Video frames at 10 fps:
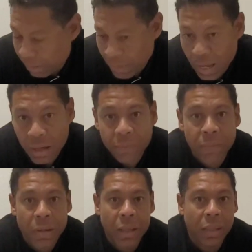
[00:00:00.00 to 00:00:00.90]
yeah,
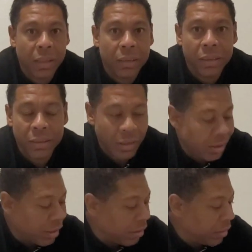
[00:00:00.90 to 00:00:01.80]
Frank,
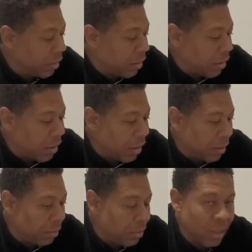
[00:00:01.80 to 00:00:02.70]
Lydia,
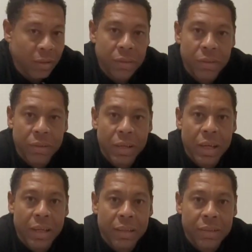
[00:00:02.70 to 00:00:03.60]
shout out to you
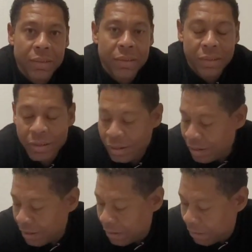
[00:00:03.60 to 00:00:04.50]
guys.
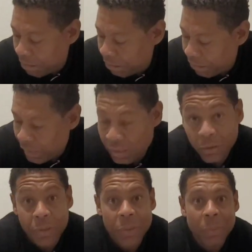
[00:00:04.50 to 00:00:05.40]
And then
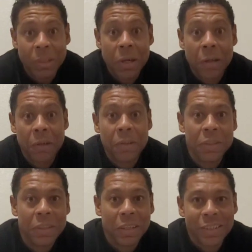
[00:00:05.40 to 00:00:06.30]
also my daughter,
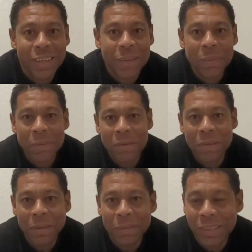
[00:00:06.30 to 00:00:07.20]
she's actually helping me
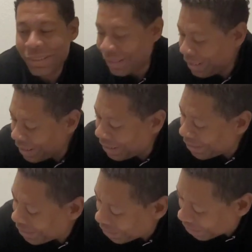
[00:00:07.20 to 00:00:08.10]
film this.
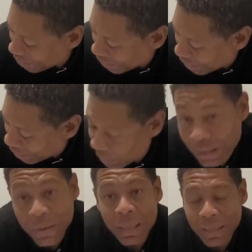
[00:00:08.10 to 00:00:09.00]
So
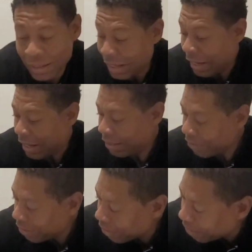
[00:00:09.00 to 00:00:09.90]
anyway, yeah,
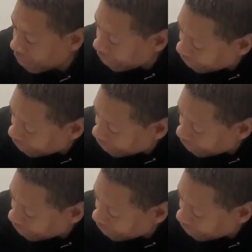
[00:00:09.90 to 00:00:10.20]
so